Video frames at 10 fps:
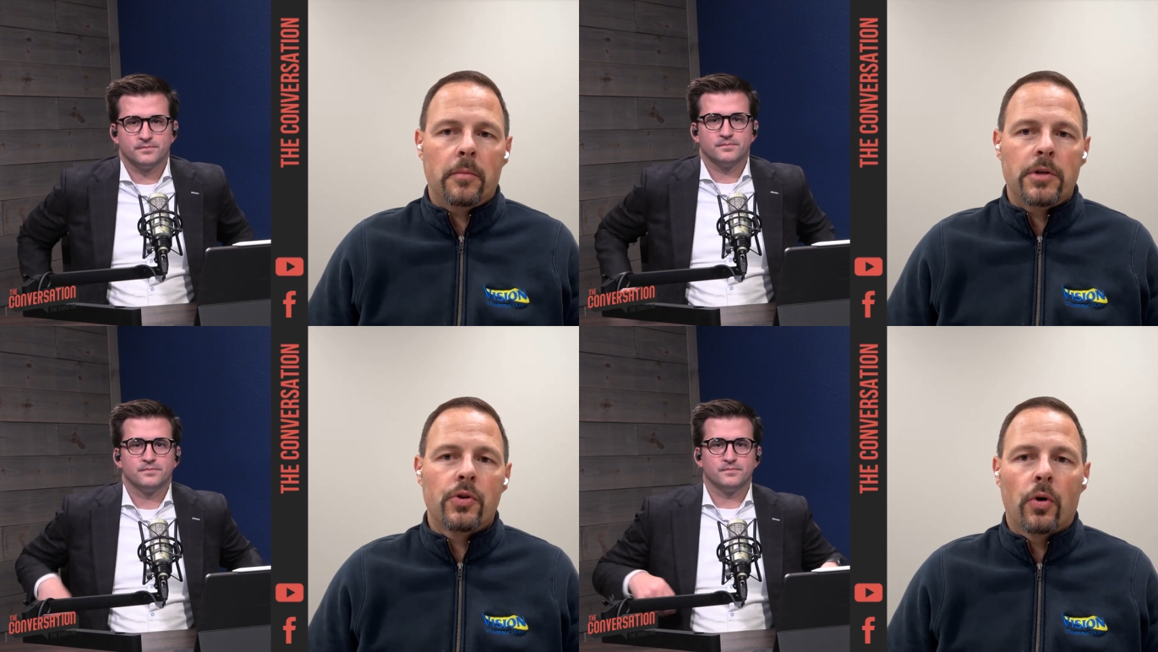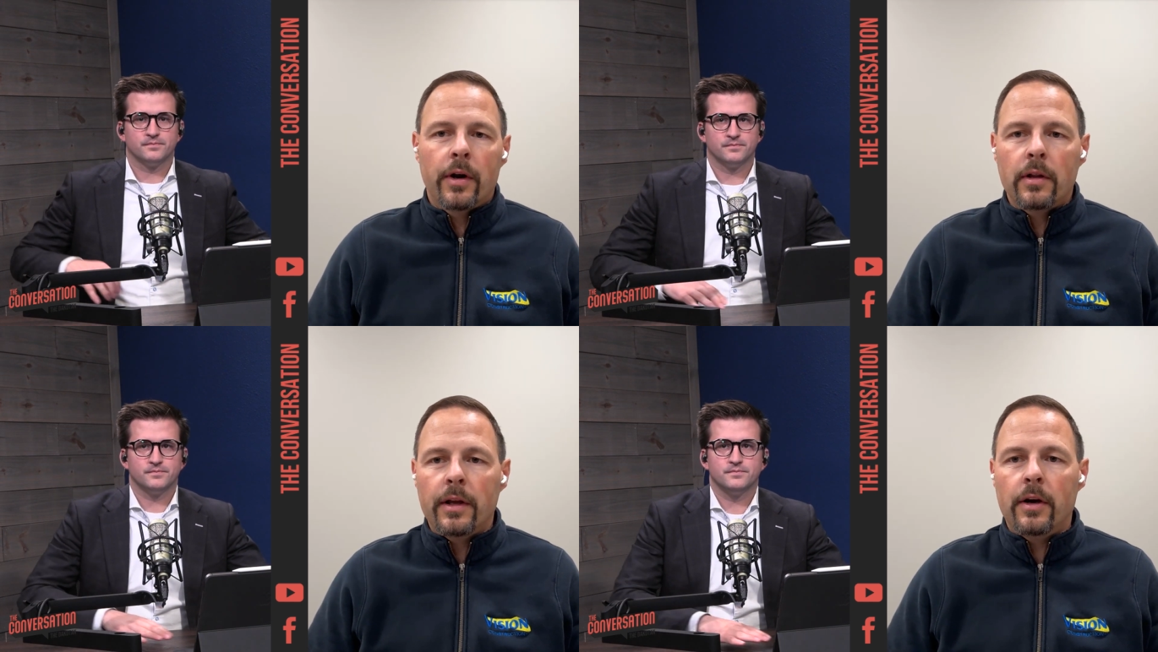Speaker 1: The
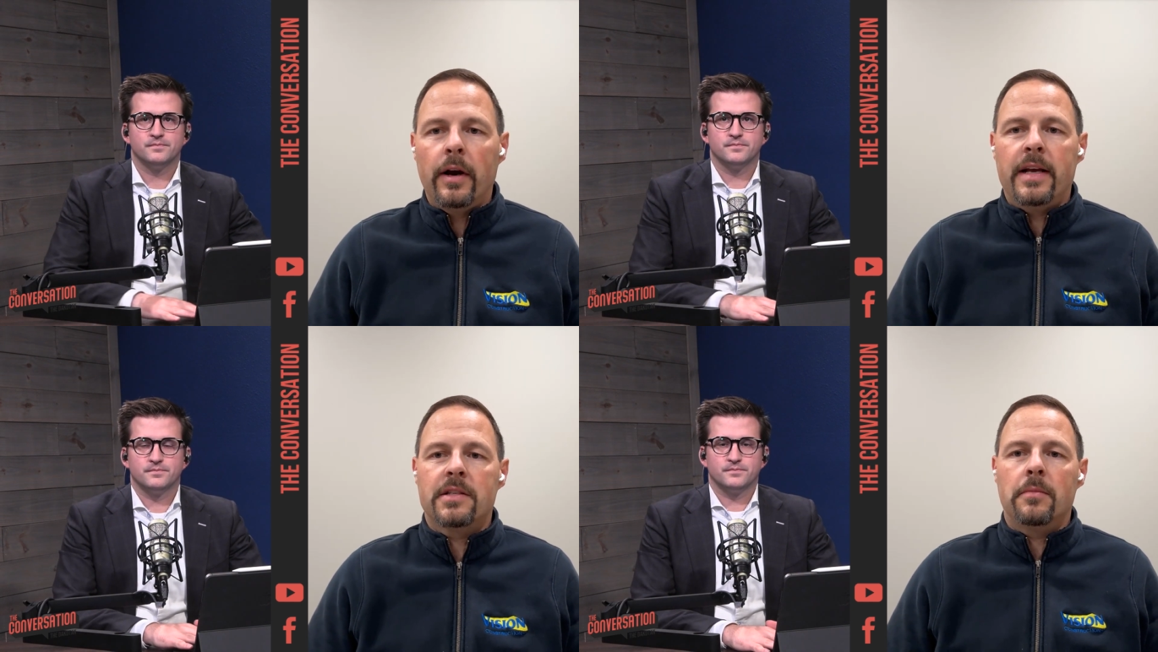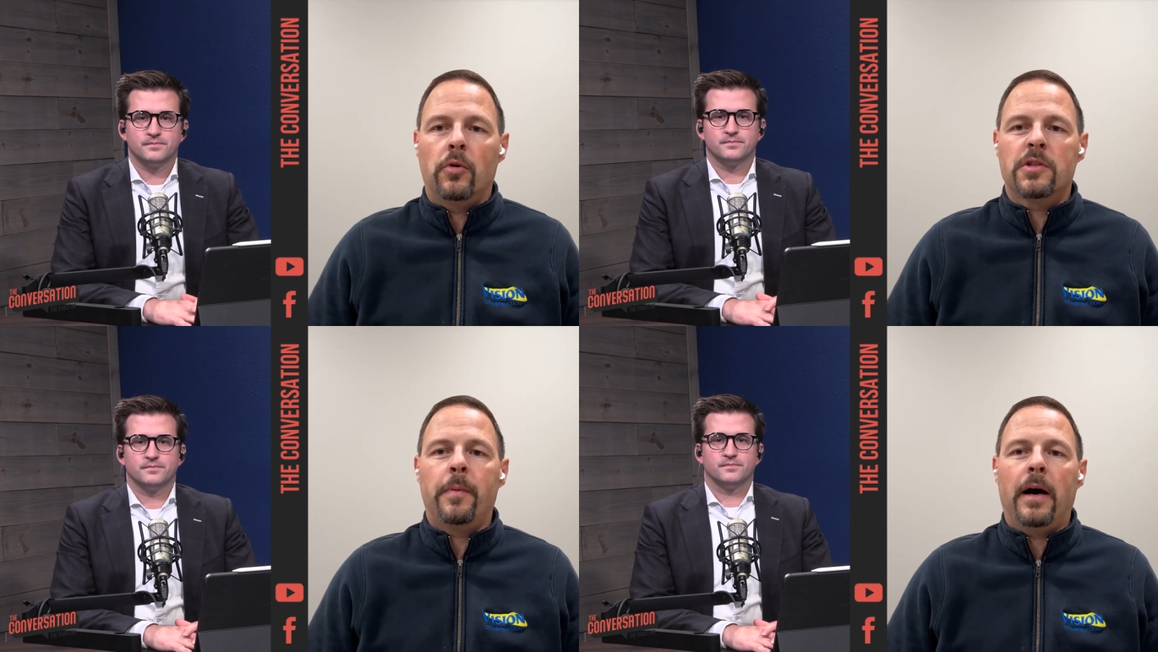majority leader has the
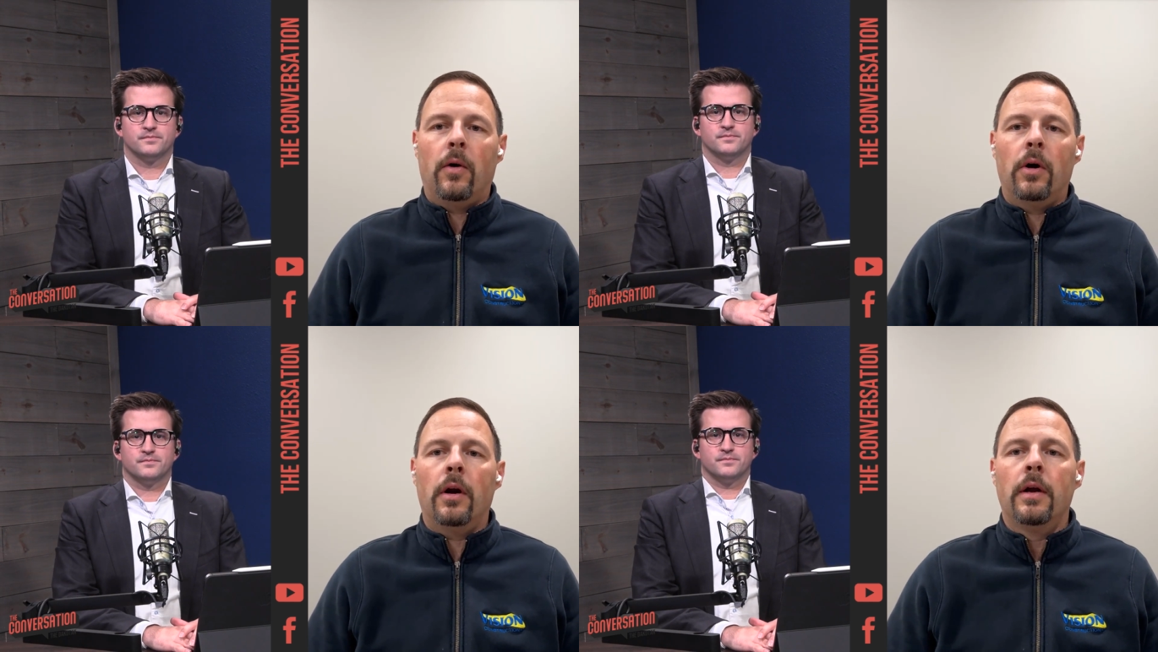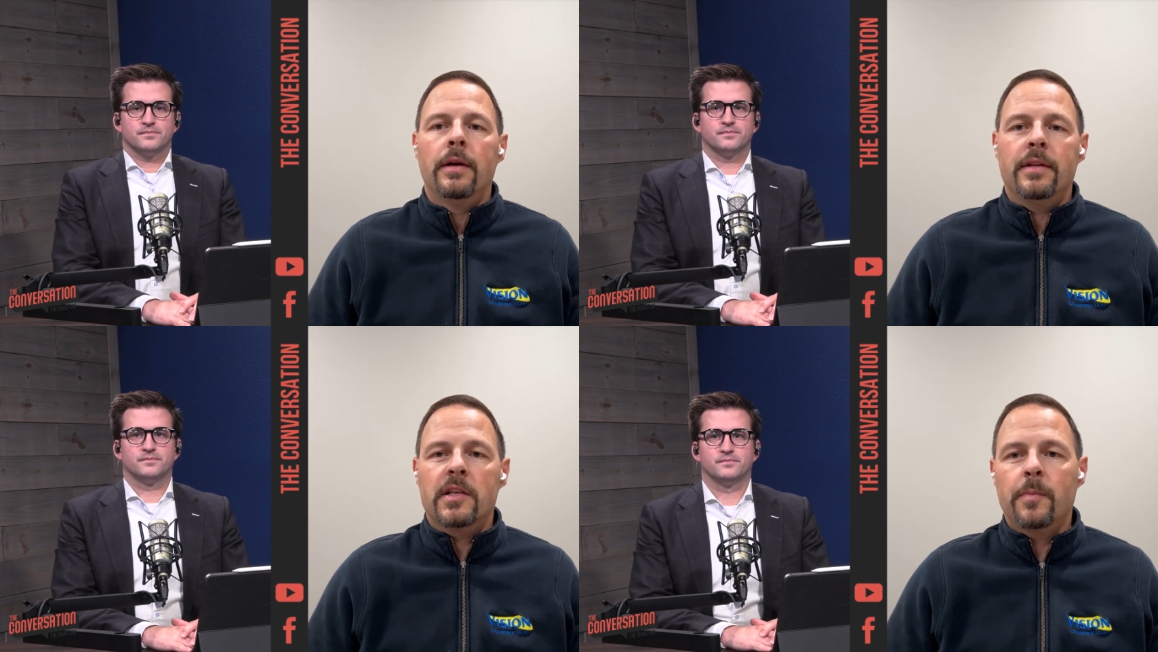most power.
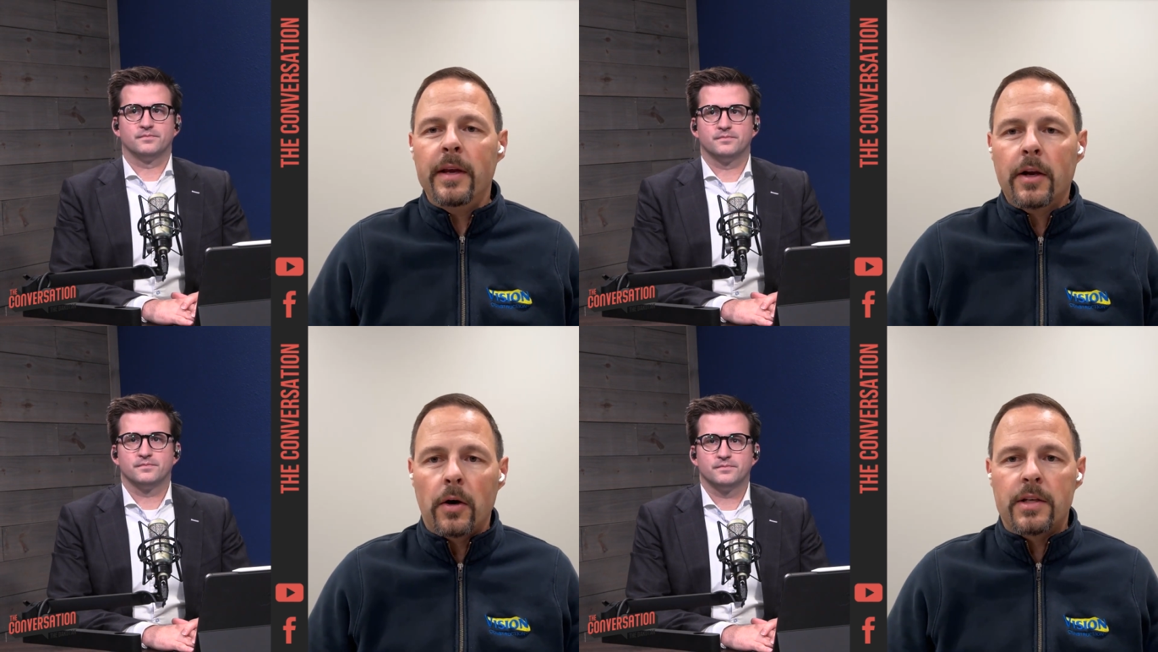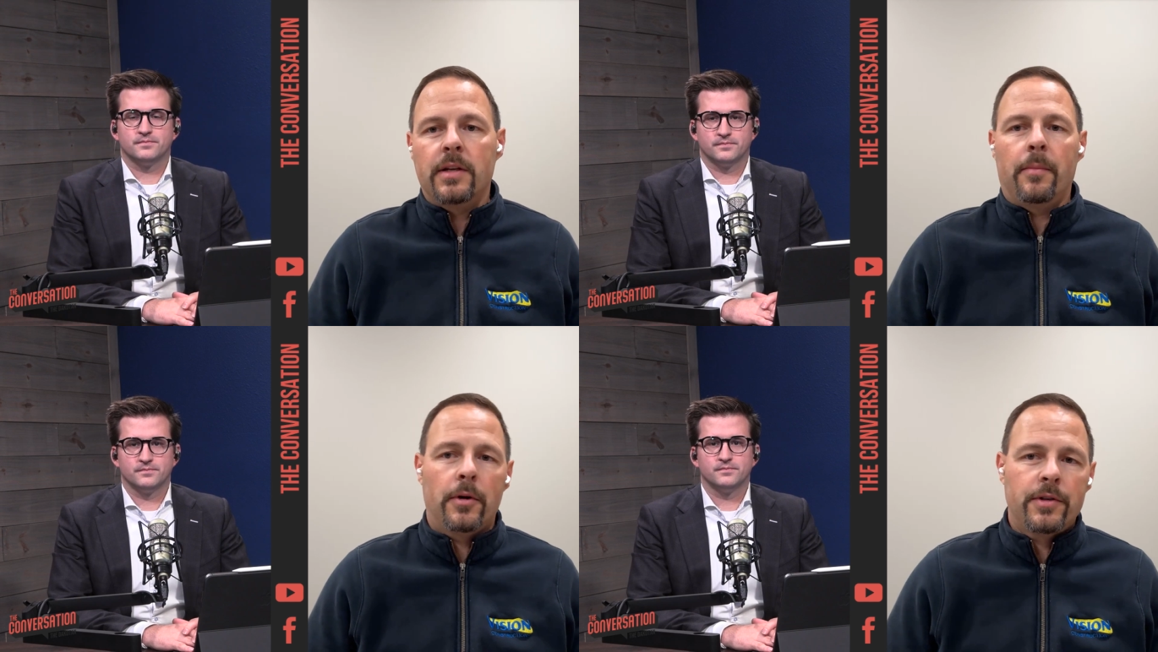The Speaker is
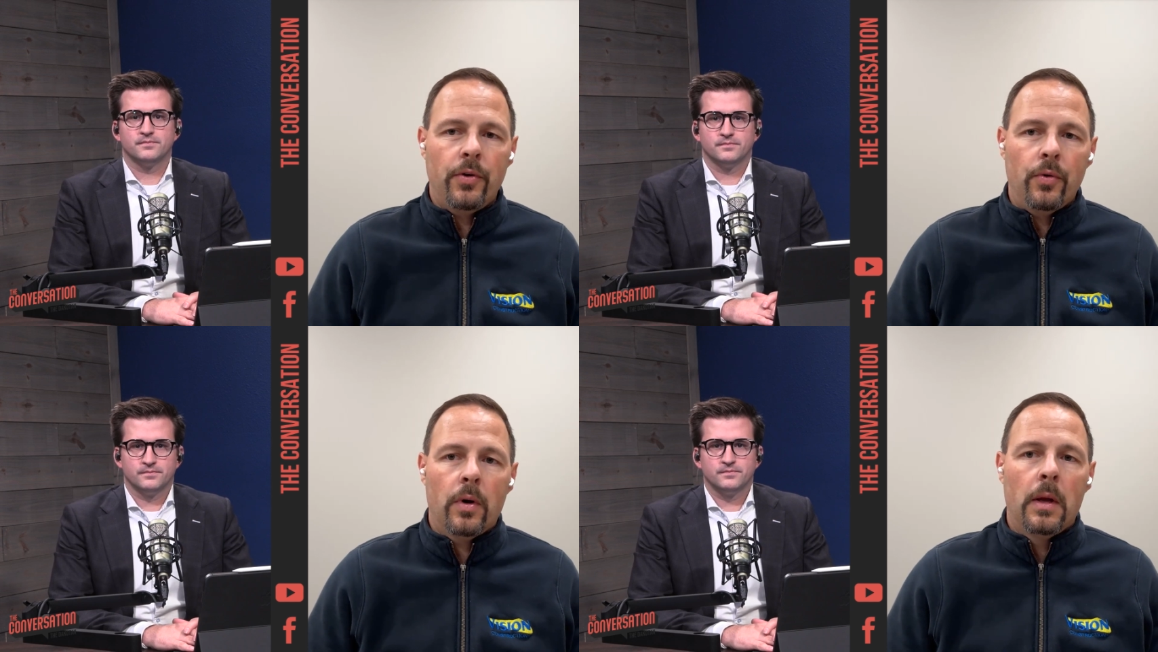number two.